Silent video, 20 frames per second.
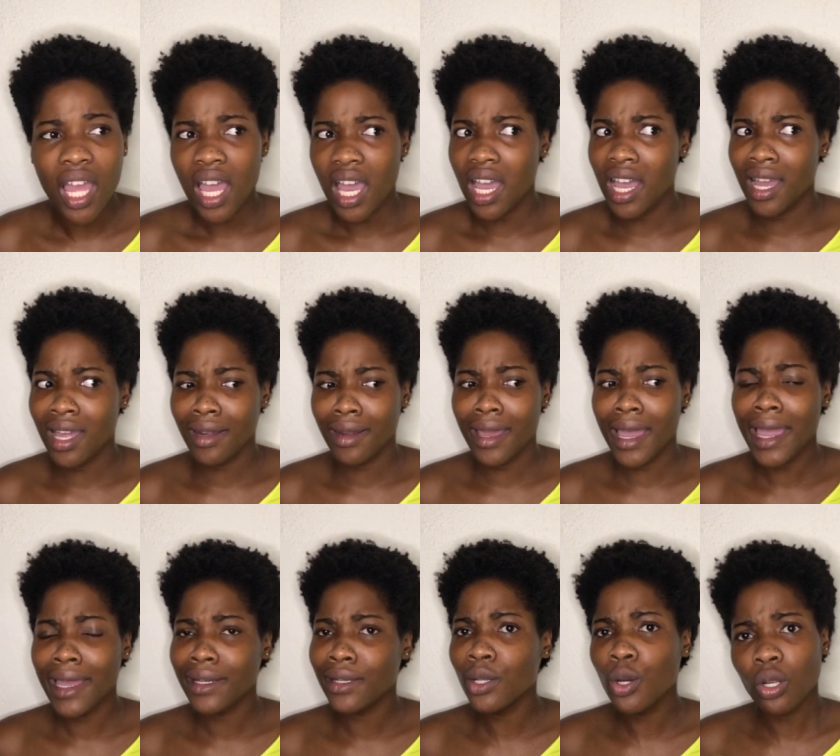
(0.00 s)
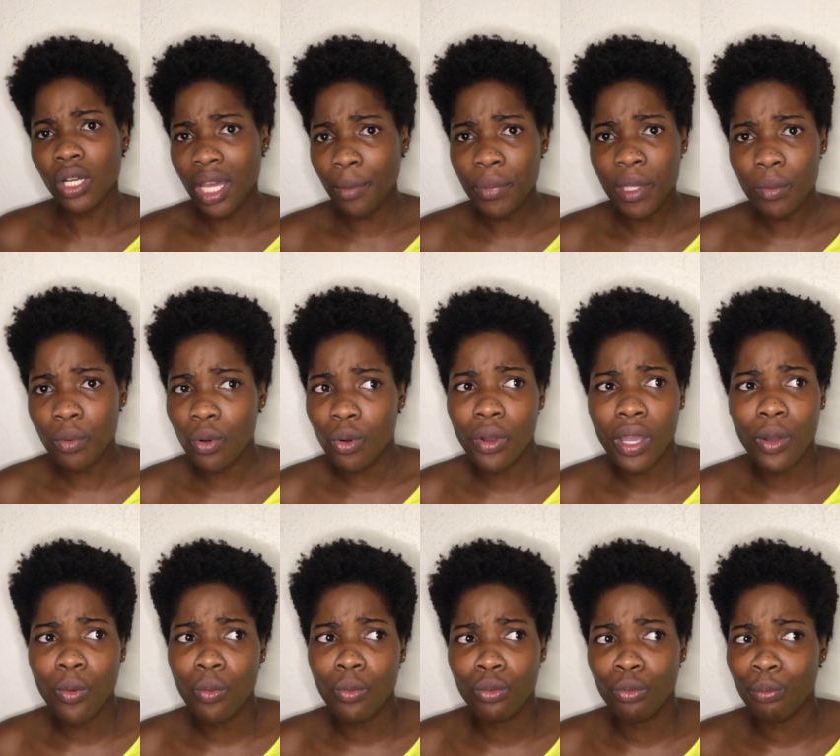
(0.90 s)
and I doubt that people
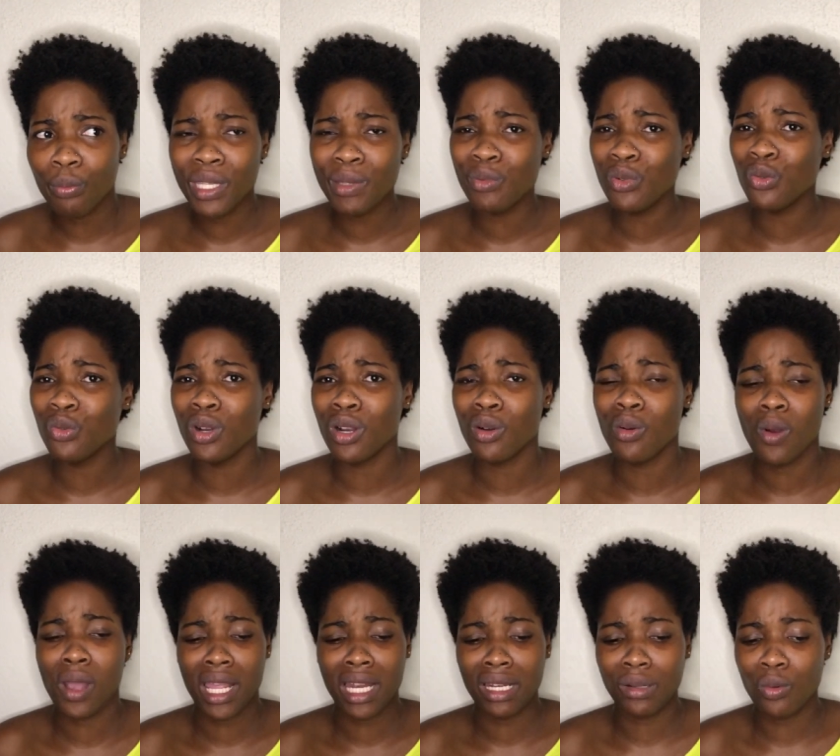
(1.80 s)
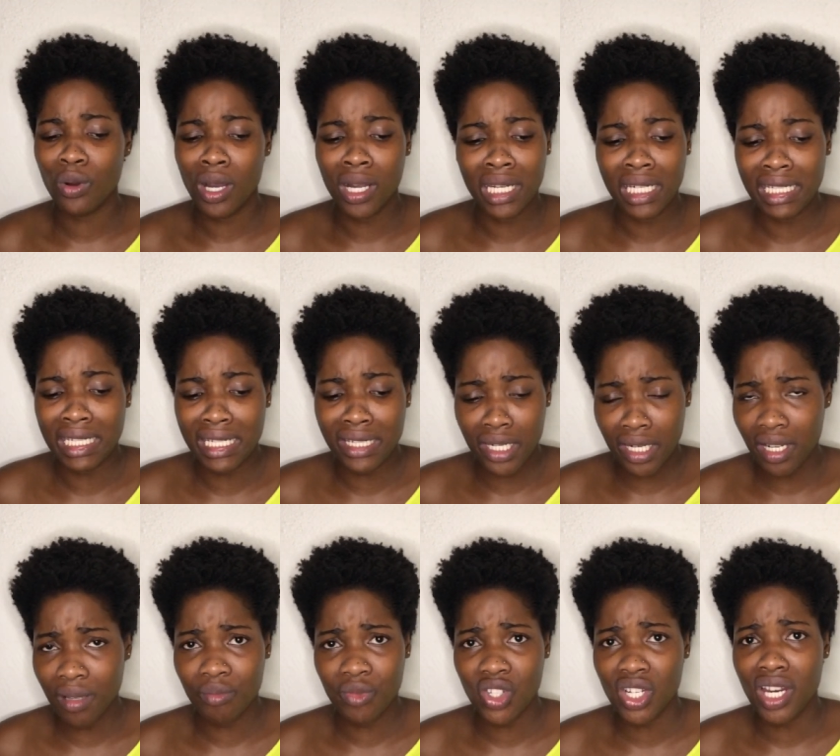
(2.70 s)
will go and want to lend you
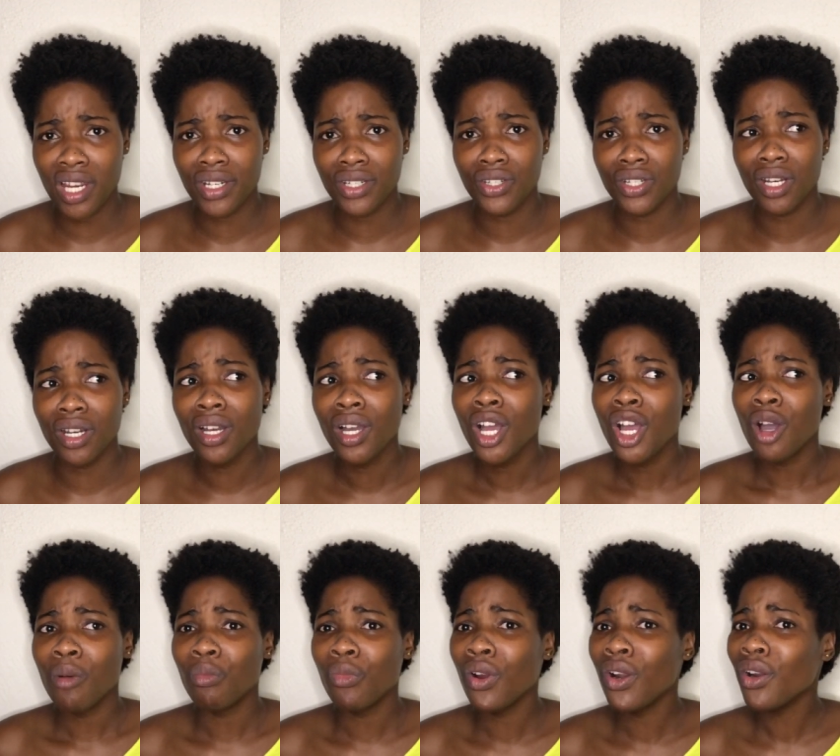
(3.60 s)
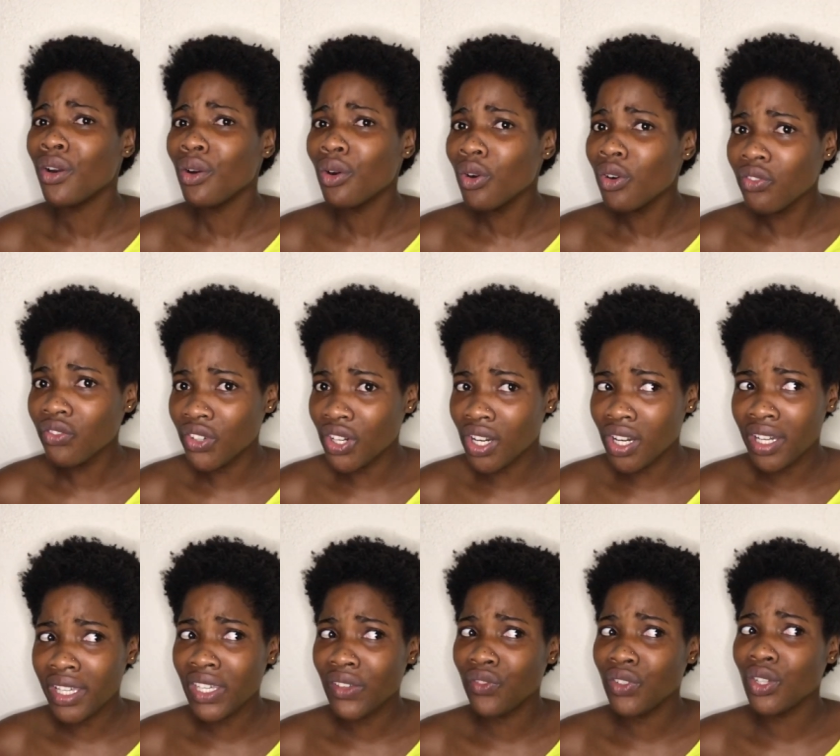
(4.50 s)
them charger. Moreover,
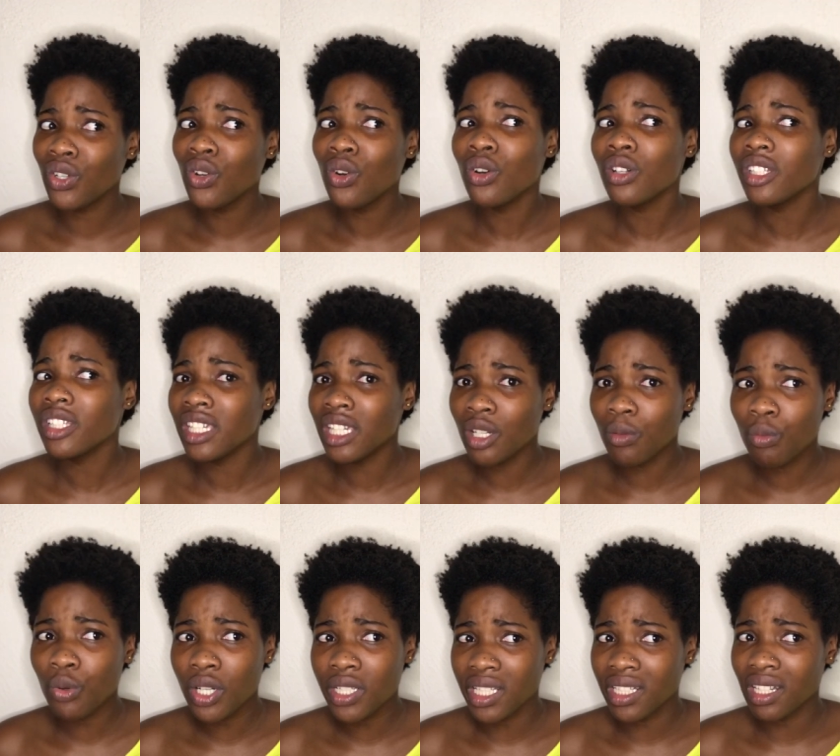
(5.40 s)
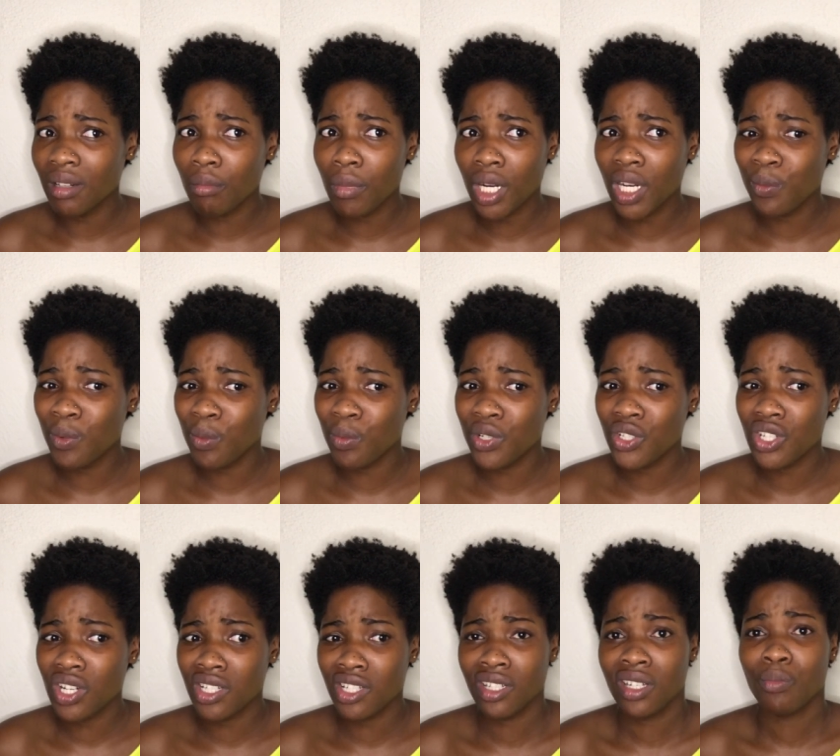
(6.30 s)
if you go to the airport and borrow people
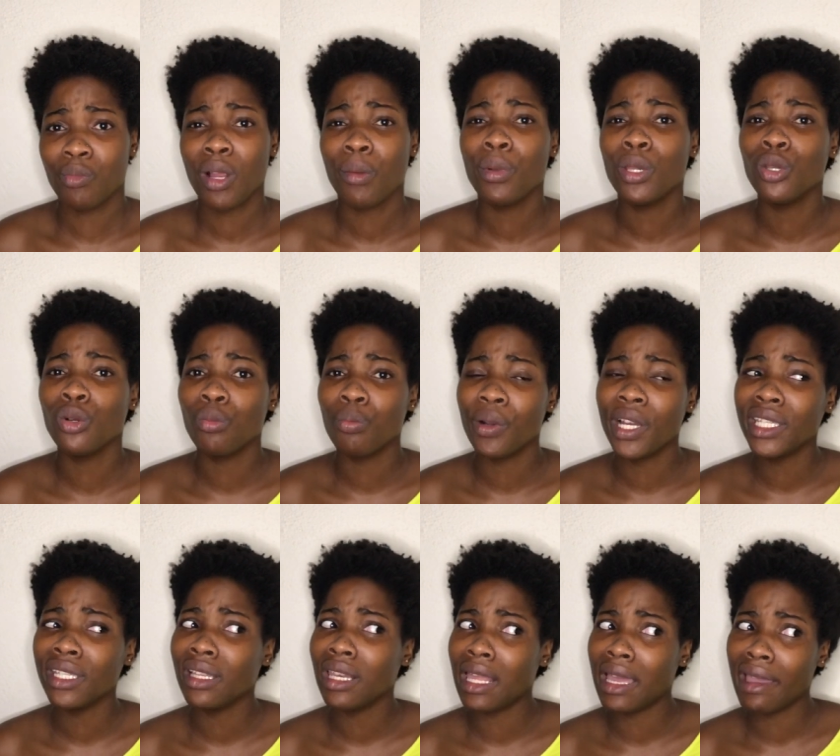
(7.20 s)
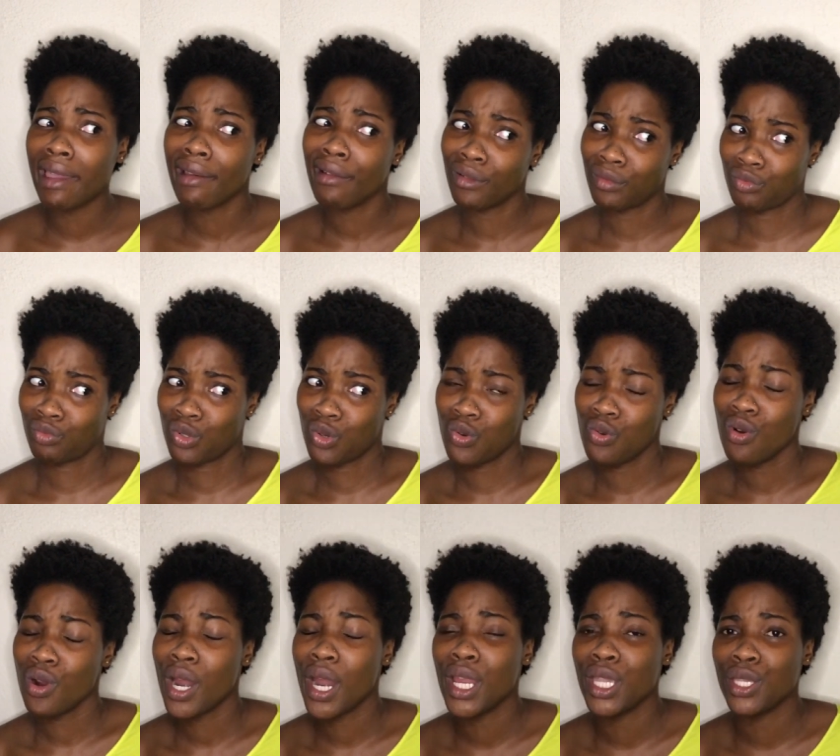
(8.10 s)
charger, they probably look at you like, who
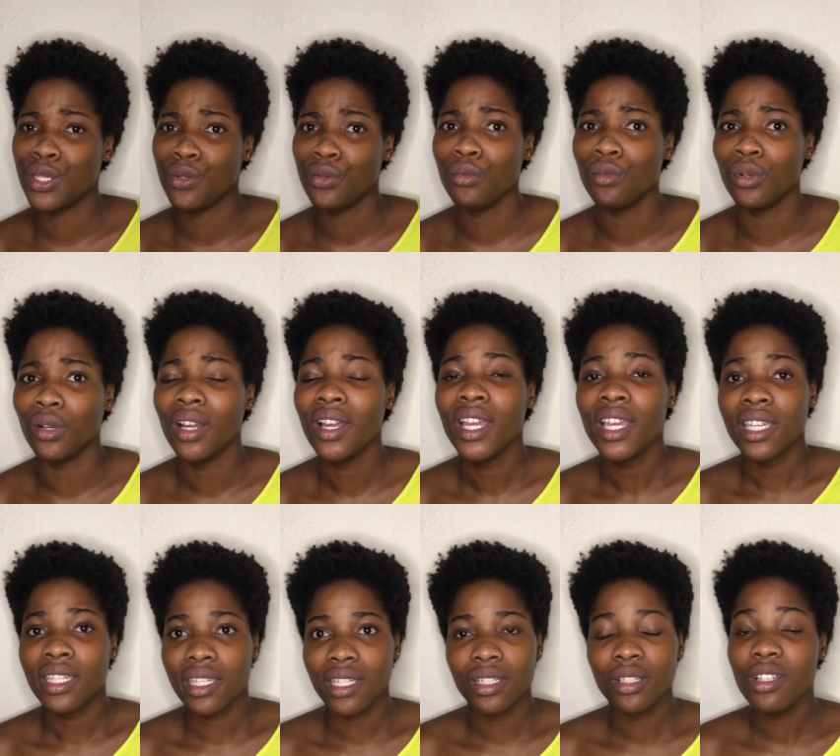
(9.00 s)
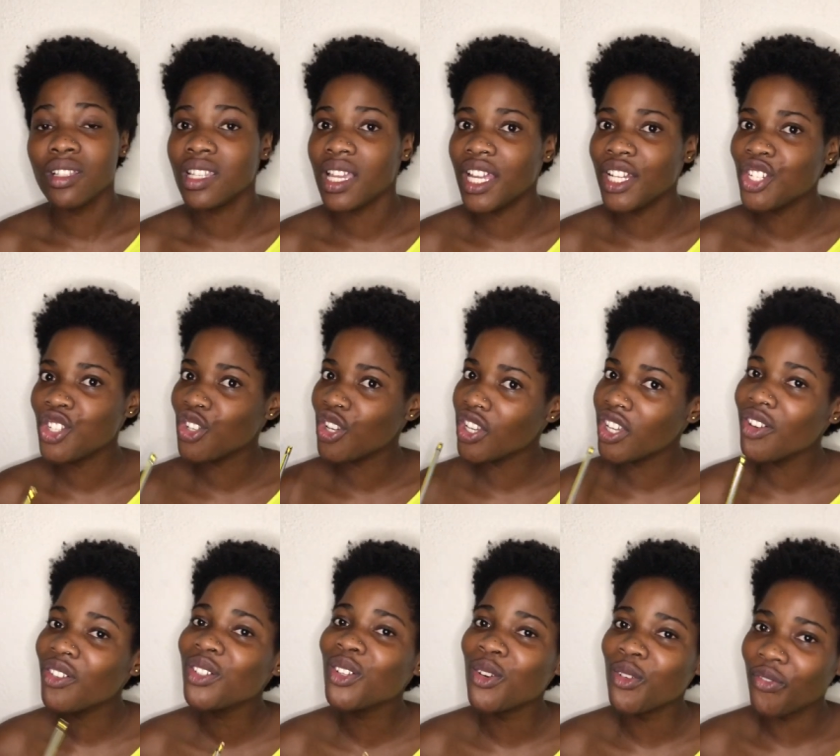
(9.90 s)
are you? You know, so ensure you
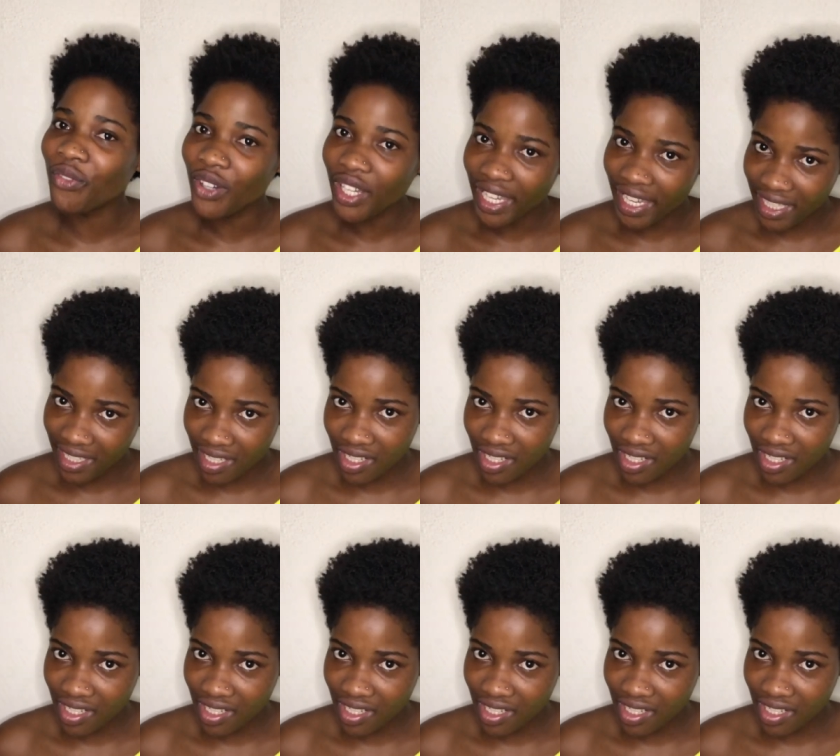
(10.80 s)
don't forget your